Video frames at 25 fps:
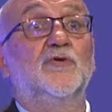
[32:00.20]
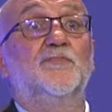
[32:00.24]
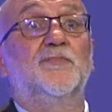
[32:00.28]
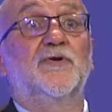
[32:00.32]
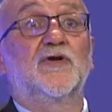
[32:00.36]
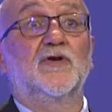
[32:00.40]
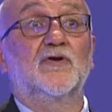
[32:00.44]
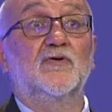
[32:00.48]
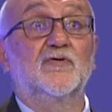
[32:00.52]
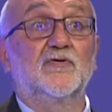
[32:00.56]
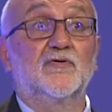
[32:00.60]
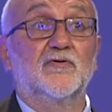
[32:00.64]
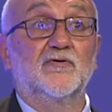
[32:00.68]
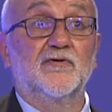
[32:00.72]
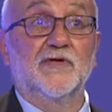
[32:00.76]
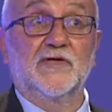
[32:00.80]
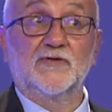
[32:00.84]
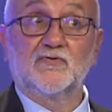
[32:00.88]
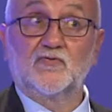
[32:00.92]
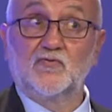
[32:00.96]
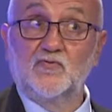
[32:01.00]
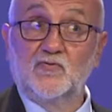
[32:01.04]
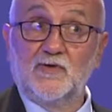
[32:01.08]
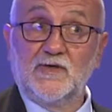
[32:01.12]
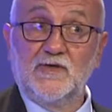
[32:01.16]
can be
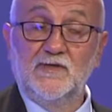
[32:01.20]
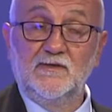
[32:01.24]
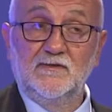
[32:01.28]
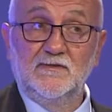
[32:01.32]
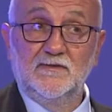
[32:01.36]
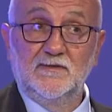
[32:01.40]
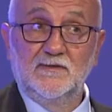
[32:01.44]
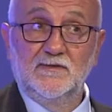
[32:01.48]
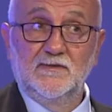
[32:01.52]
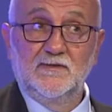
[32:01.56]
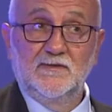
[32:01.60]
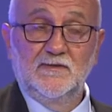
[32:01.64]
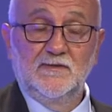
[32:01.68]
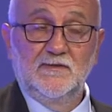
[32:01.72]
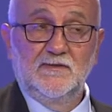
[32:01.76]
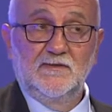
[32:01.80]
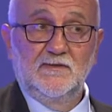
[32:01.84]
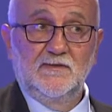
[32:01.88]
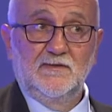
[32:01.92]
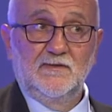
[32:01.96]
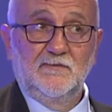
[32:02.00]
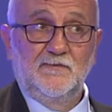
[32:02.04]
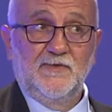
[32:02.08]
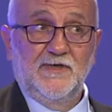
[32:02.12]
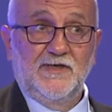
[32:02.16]
reverted
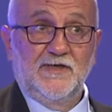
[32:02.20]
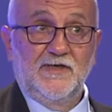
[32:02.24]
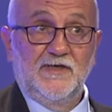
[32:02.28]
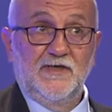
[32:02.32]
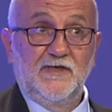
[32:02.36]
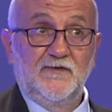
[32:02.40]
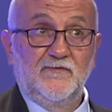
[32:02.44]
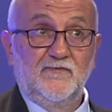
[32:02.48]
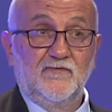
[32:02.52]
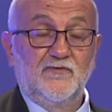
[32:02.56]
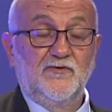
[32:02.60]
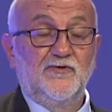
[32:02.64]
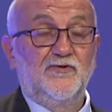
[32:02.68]
with drugs.